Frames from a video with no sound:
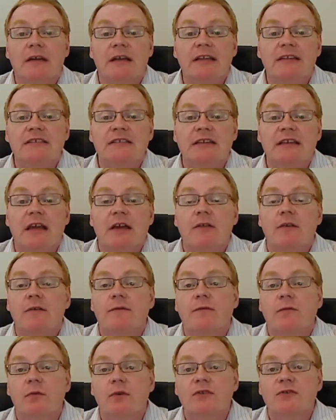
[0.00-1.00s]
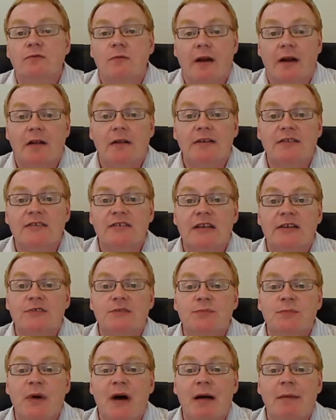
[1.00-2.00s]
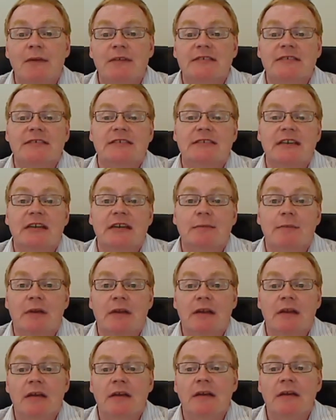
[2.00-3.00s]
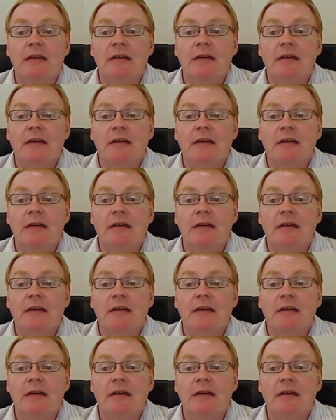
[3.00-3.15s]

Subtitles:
gets together for its regularly scheduled policy setting meeting.